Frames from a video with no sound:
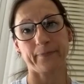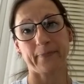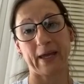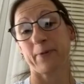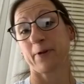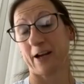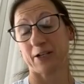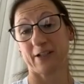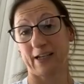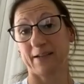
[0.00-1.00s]
people are
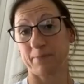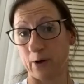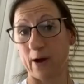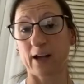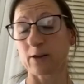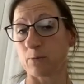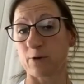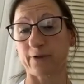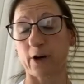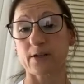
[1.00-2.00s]
actually buying a lot
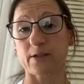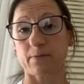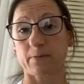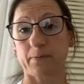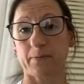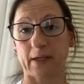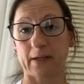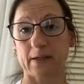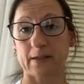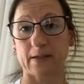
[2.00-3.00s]
more frozen
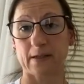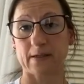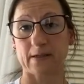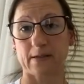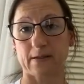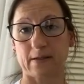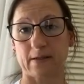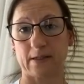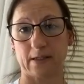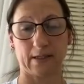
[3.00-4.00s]
because it's
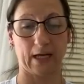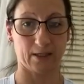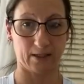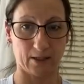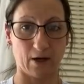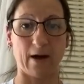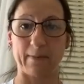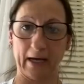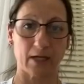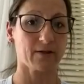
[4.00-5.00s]
just such a
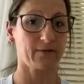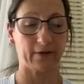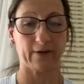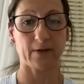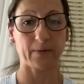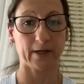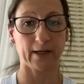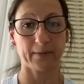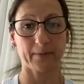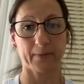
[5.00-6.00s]
tight budget for
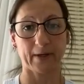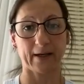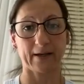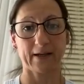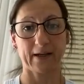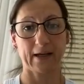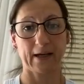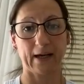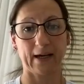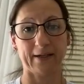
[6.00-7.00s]
everybody. But
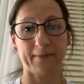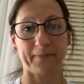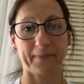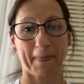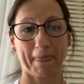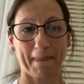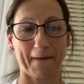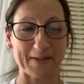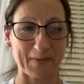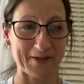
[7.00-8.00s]

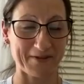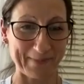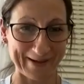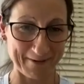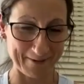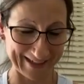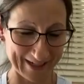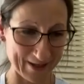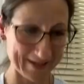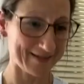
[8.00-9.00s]
I suppose I've been a really
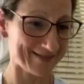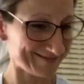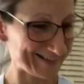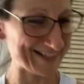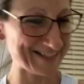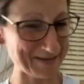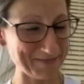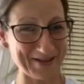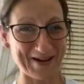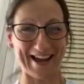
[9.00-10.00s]
nice
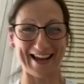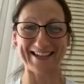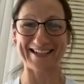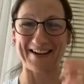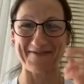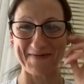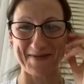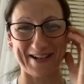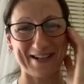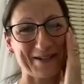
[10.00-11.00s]
supplier to
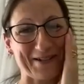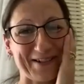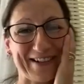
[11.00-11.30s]
everybody too.